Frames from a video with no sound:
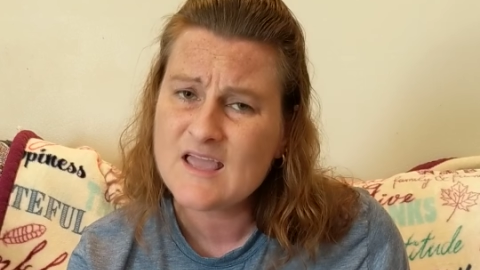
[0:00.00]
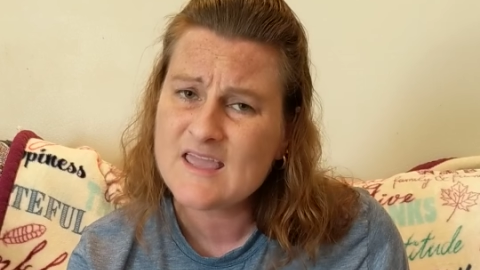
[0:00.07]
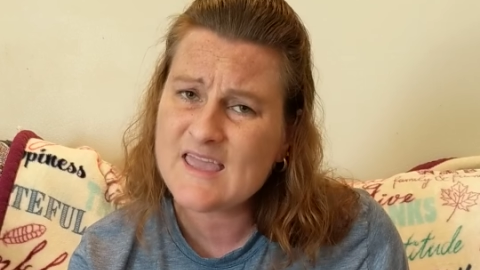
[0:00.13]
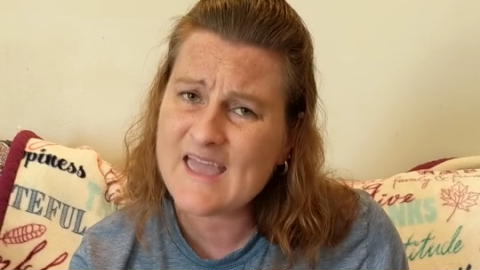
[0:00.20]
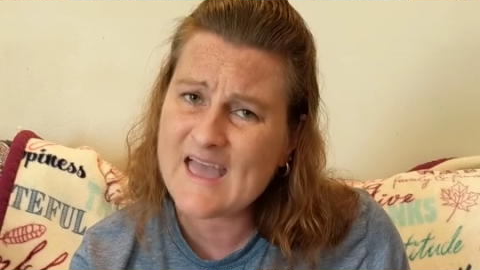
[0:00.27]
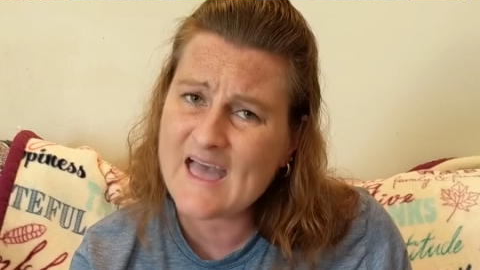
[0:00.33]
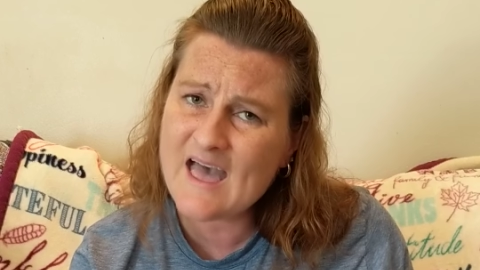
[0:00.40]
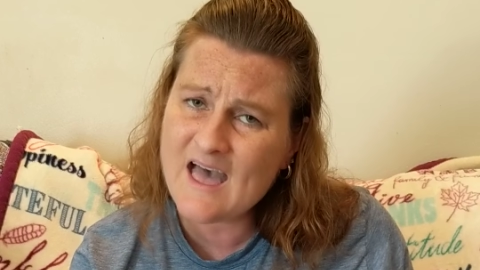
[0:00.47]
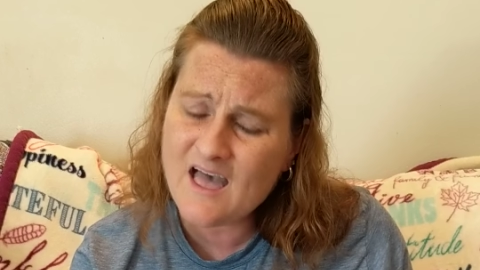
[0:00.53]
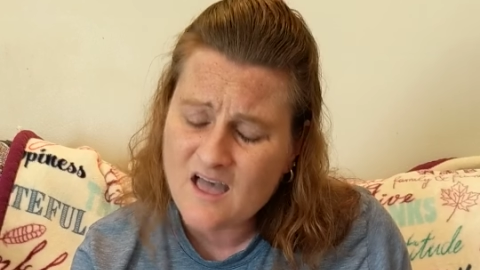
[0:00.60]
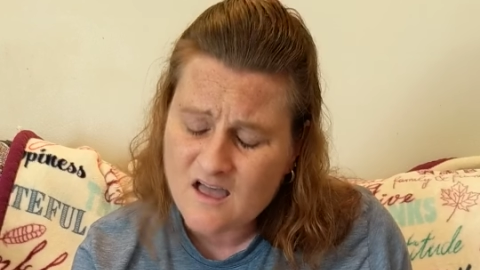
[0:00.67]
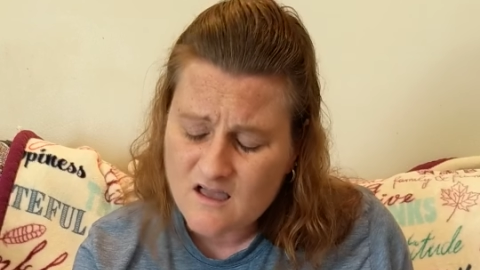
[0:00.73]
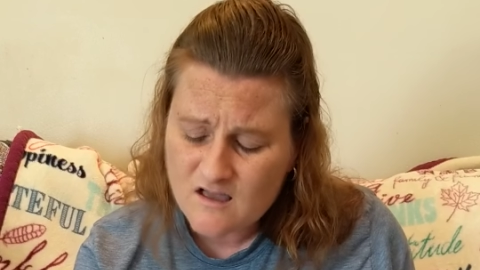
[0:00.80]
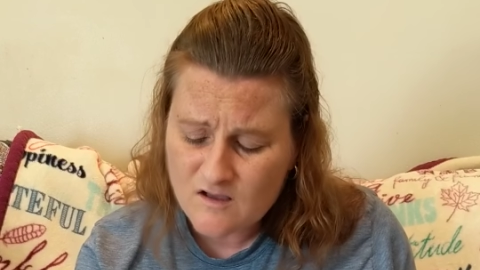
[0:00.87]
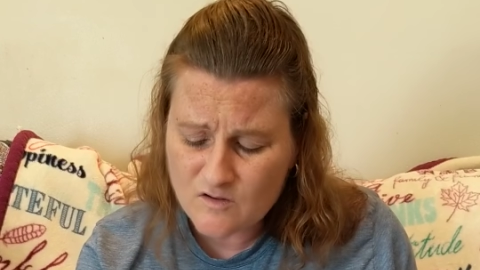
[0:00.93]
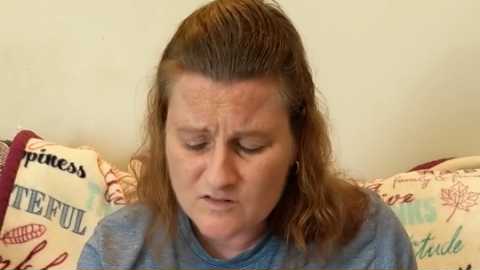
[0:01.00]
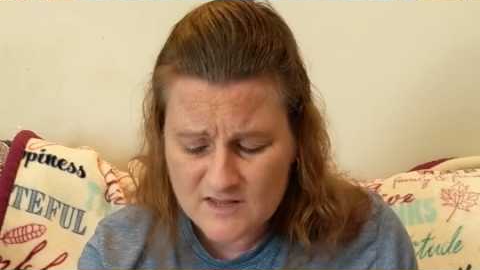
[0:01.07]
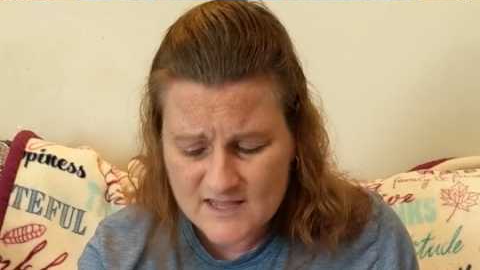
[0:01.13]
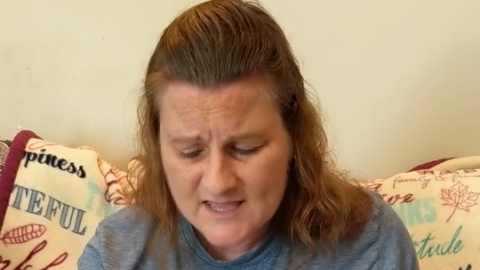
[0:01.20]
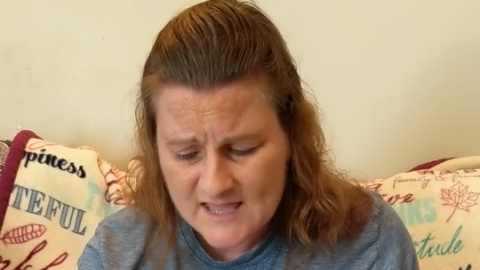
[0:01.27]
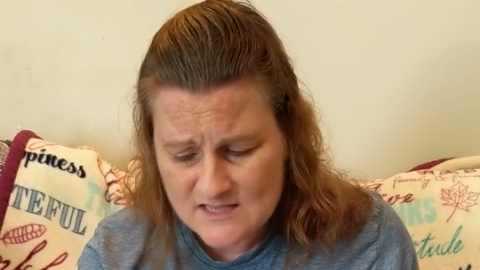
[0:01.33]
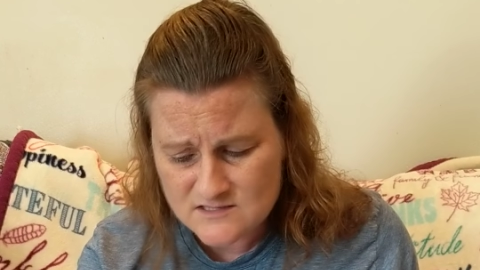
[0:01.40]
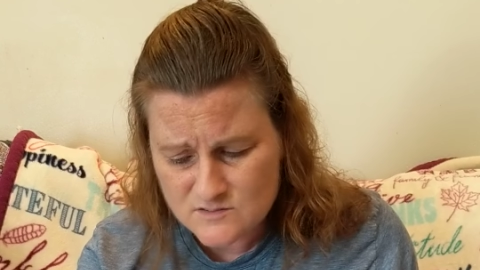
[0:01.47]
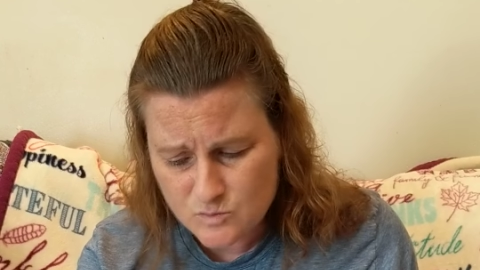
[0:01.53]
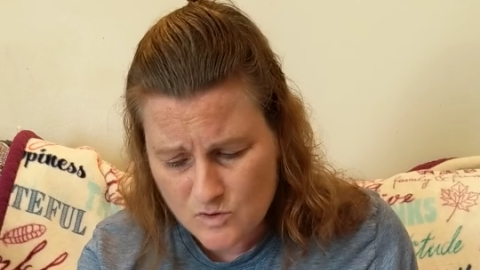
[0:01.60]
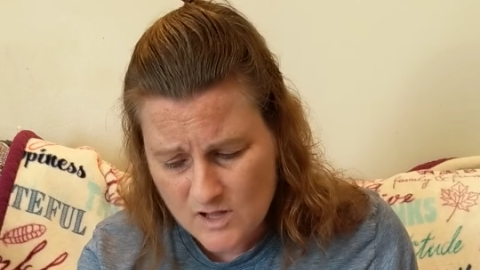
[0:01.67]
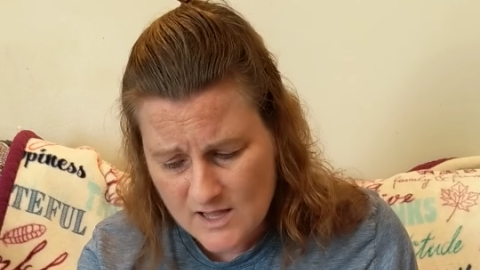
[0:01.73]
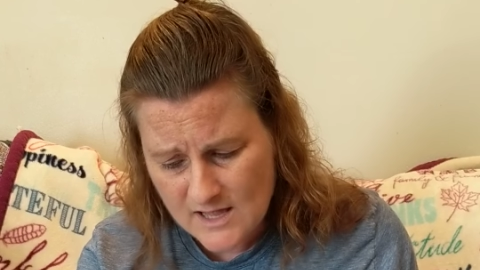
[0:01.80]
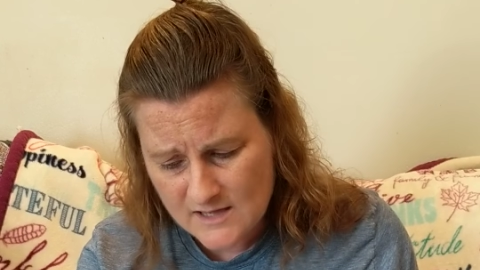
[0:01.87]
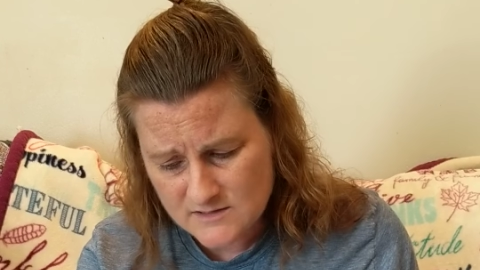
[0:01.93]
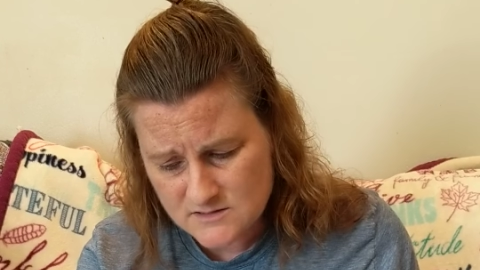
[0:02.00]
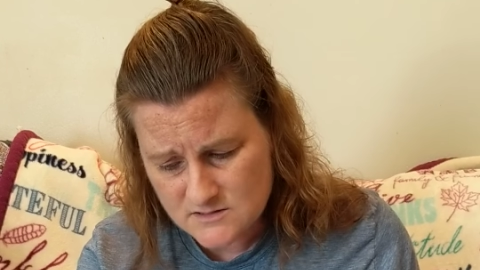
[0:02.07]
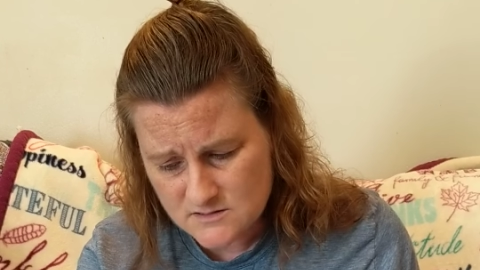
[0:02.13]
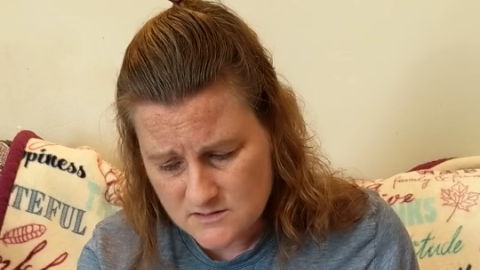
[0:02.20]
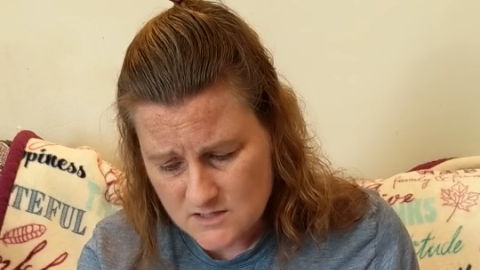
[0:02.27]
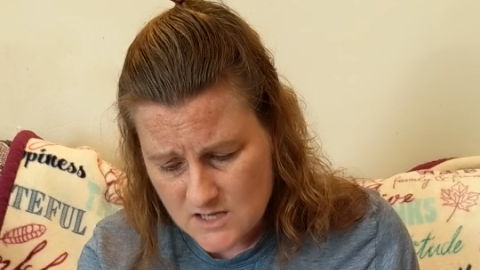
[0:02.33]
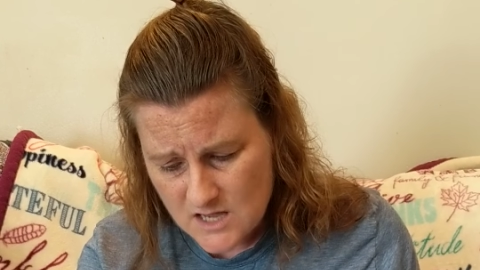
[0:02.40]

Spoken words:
Yeah, only guess what?